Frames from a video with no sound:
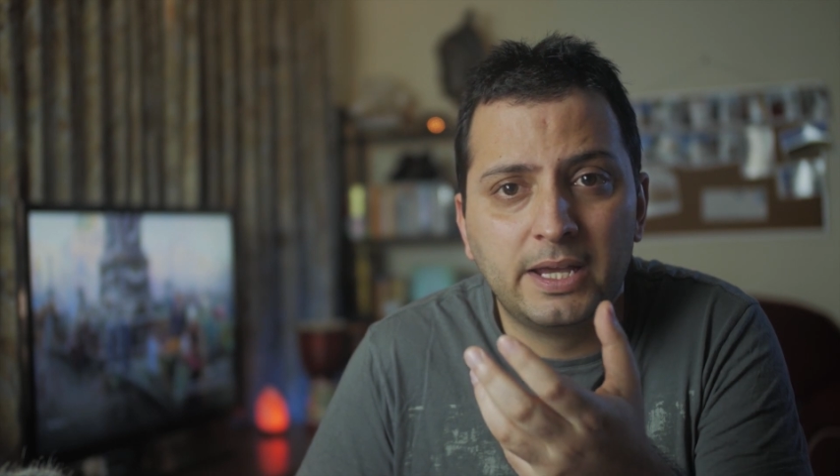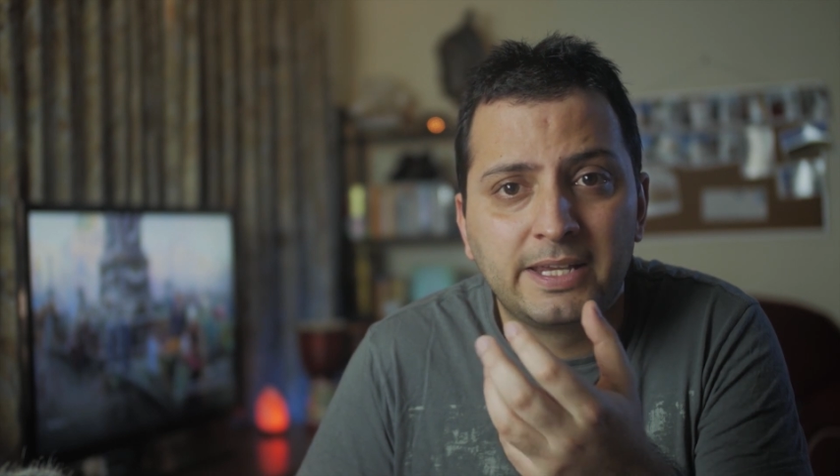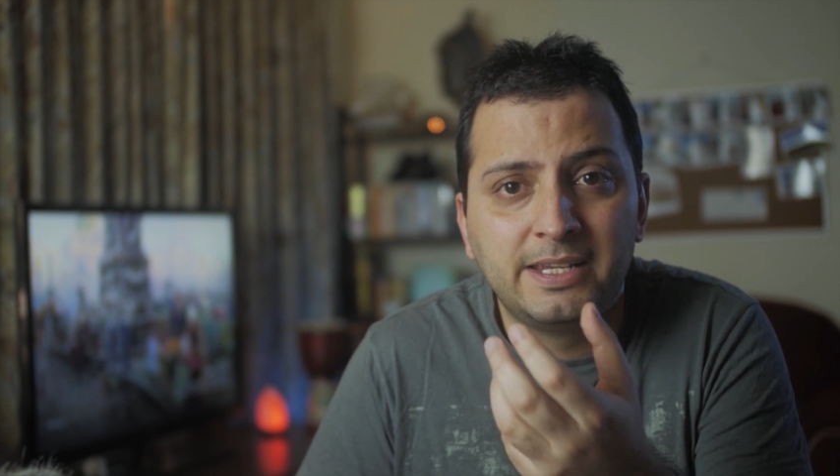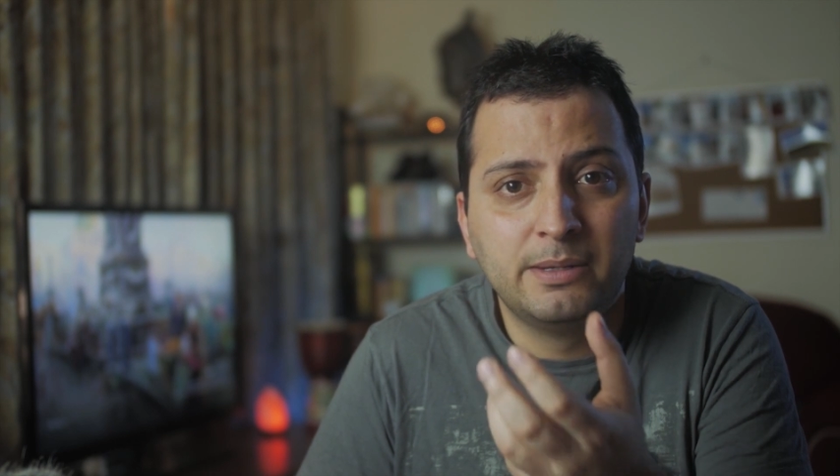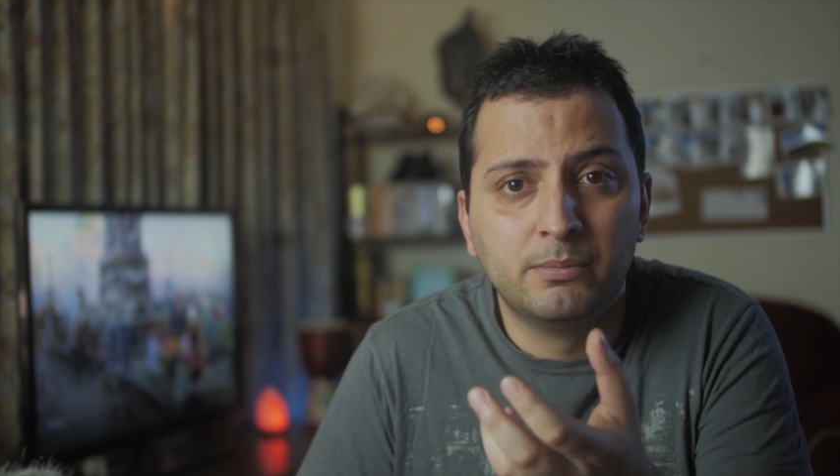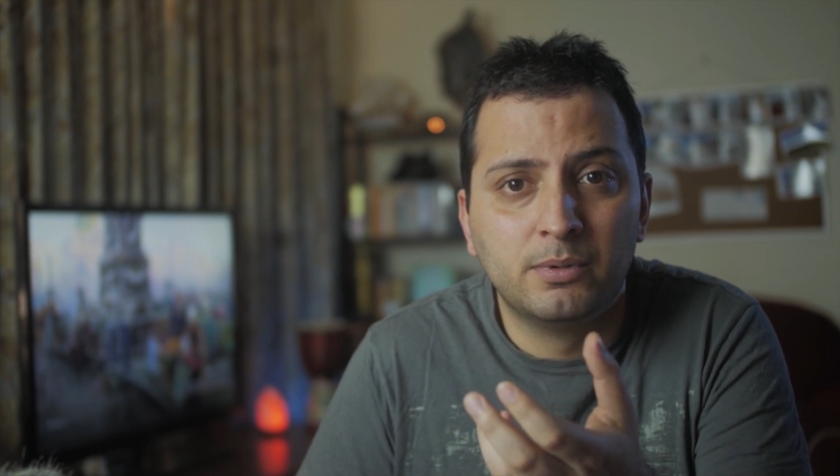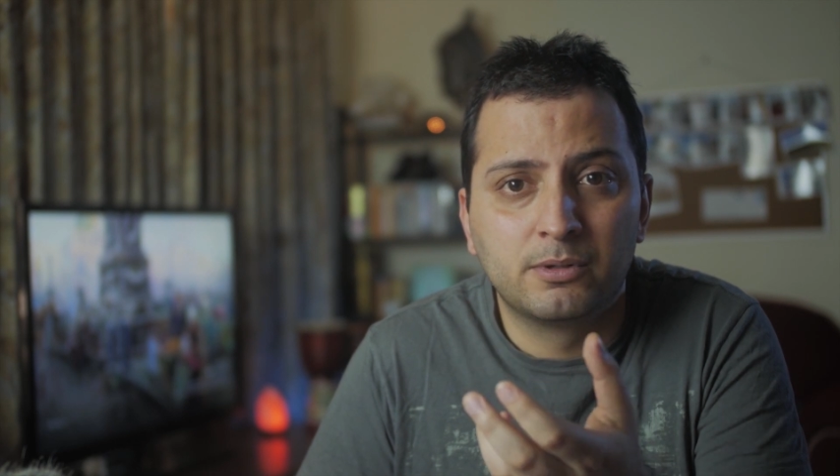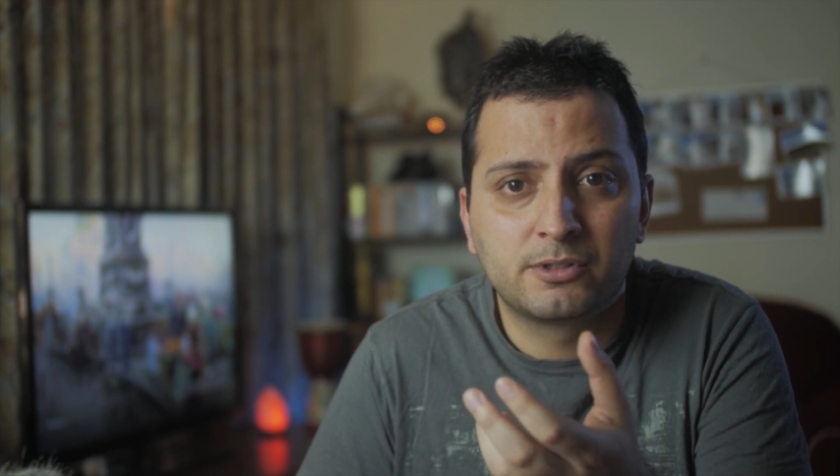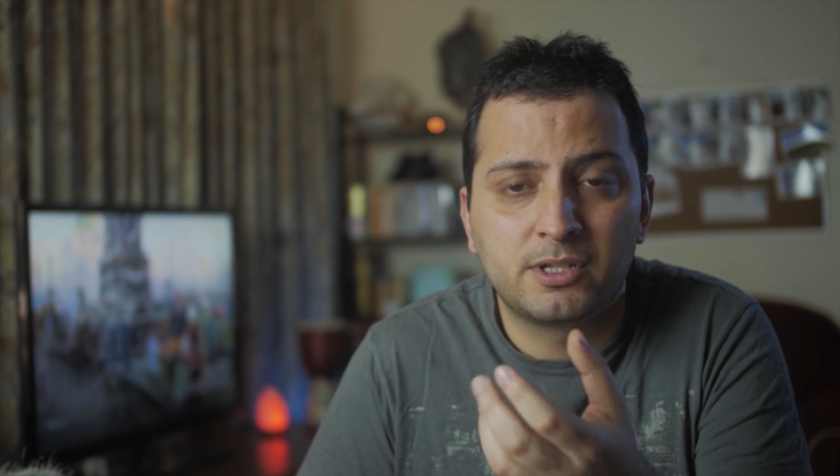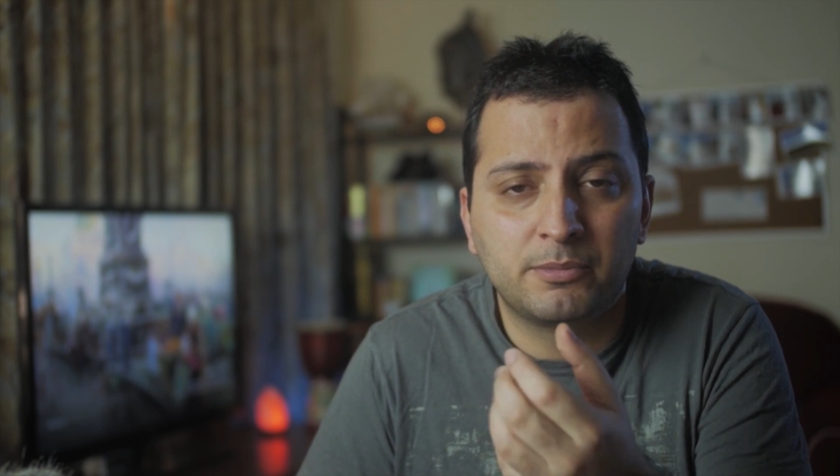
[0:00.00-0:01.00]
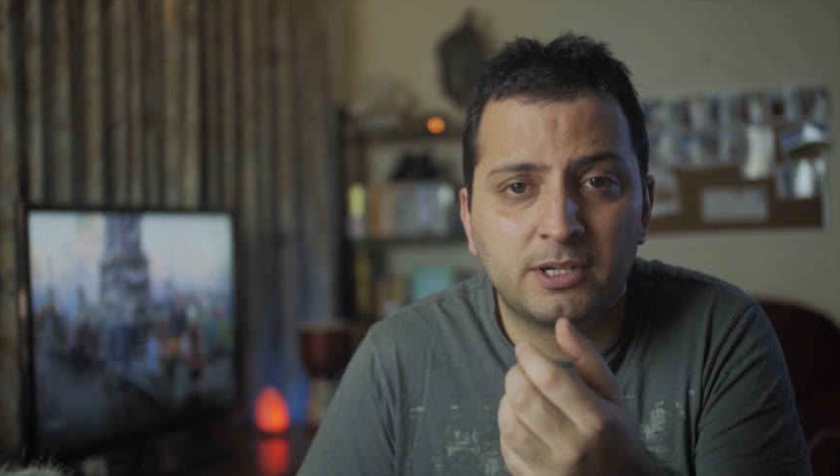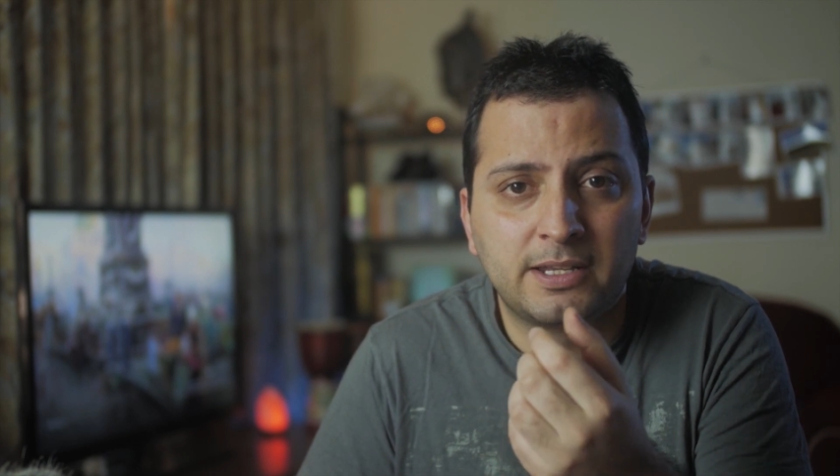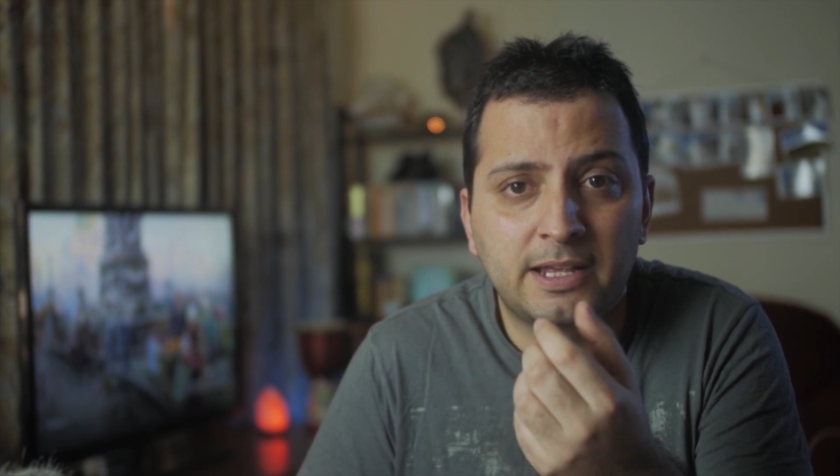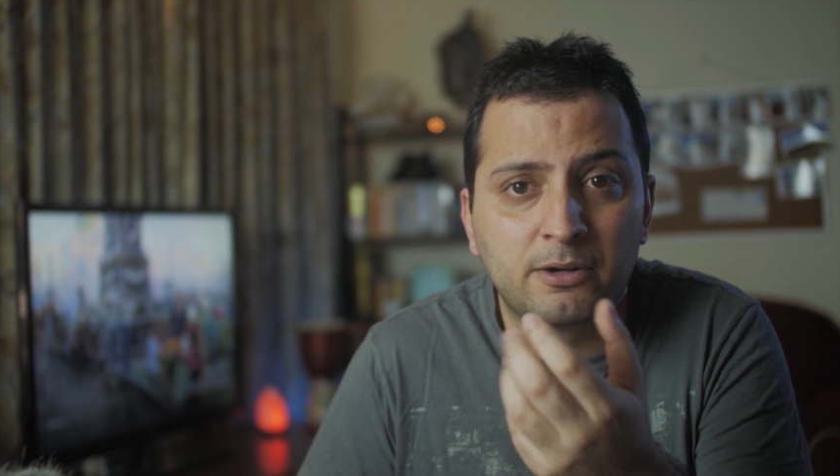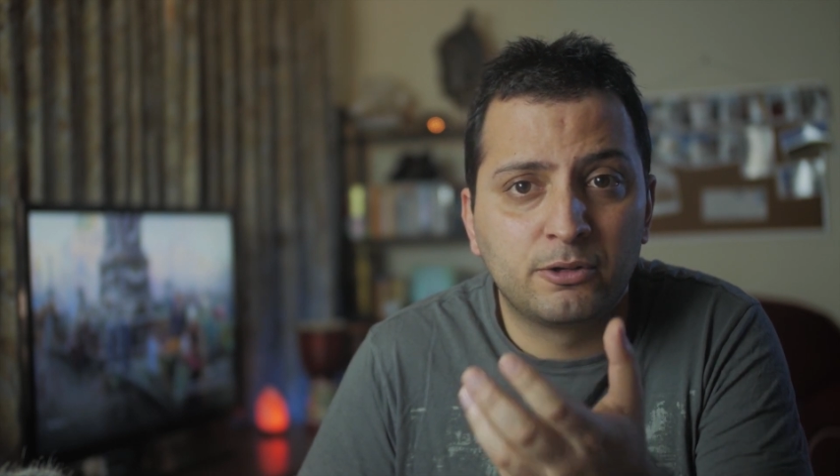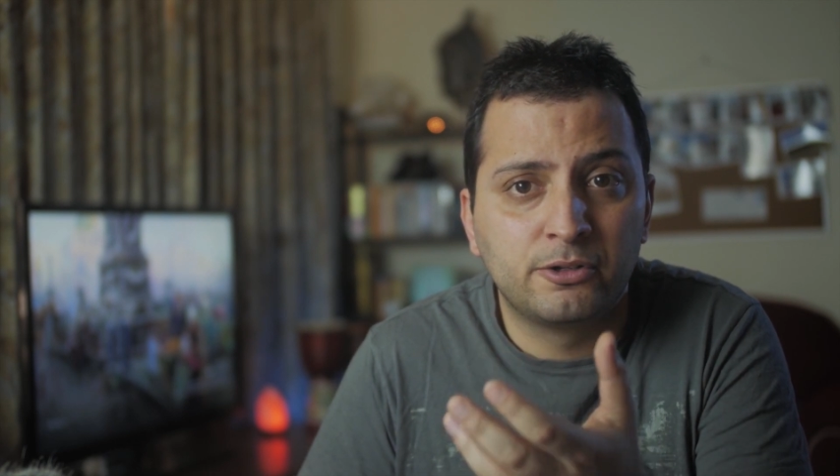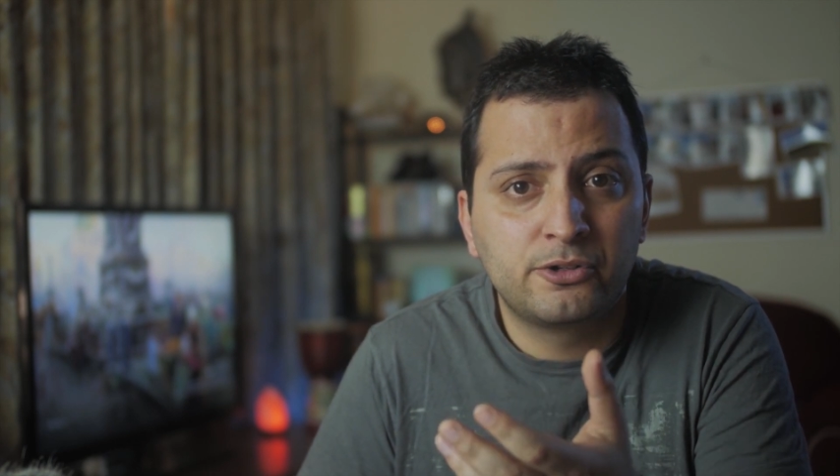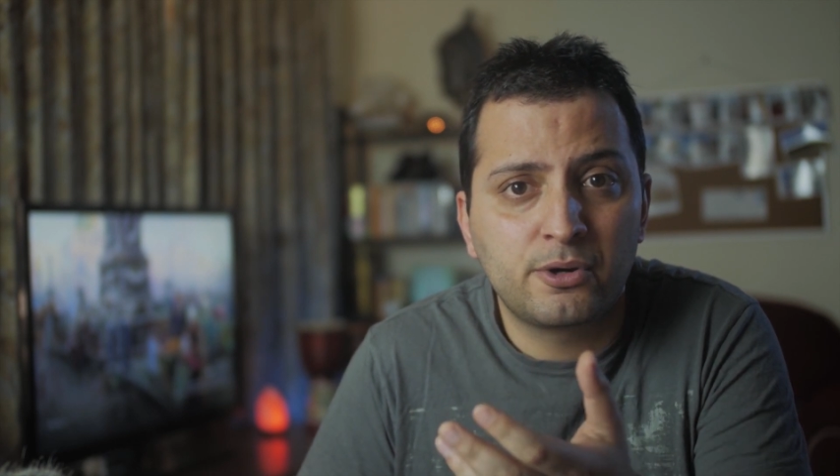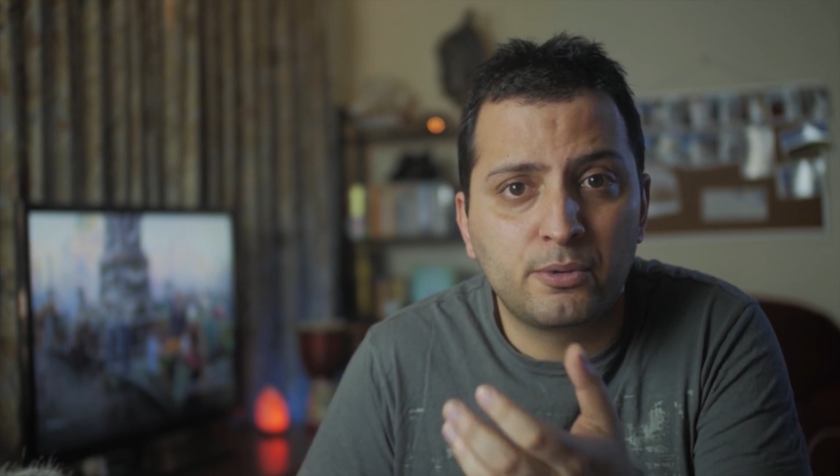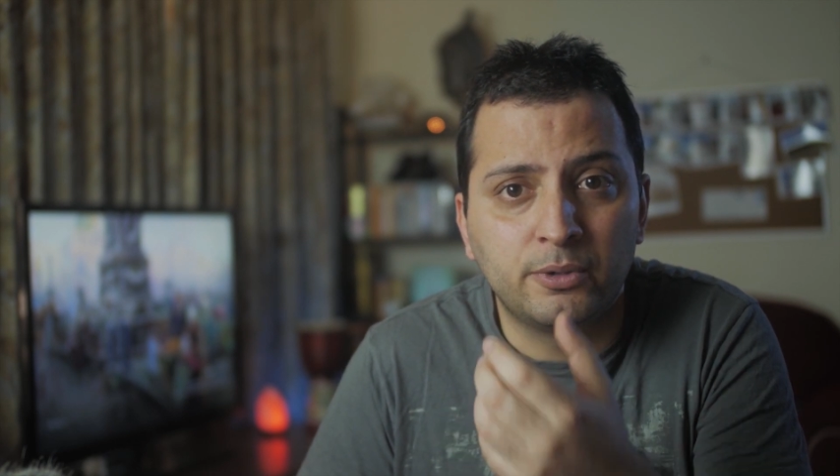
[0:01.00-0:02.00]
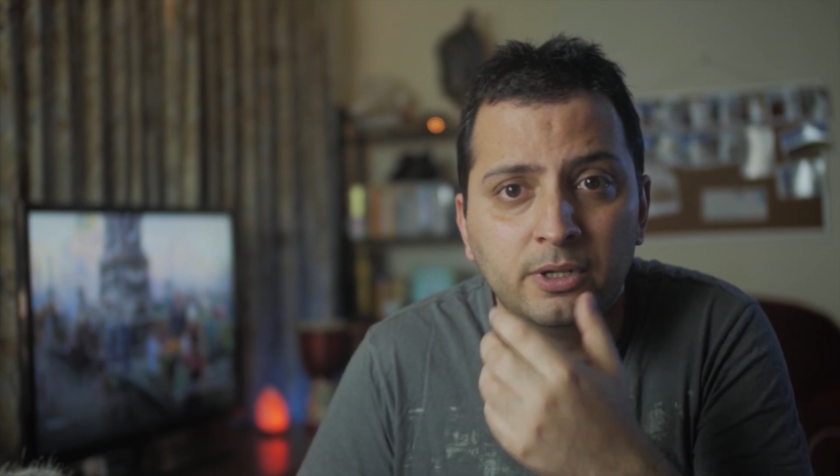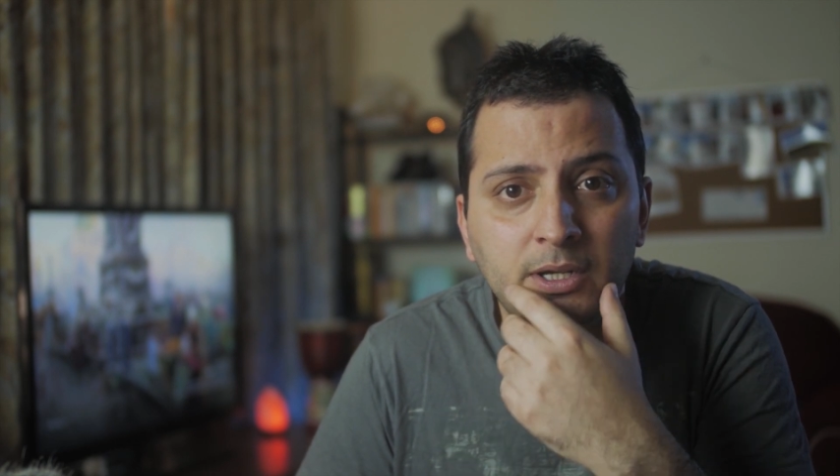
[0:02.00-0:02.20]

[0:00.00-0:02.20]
a gimbal or something like that on a drone.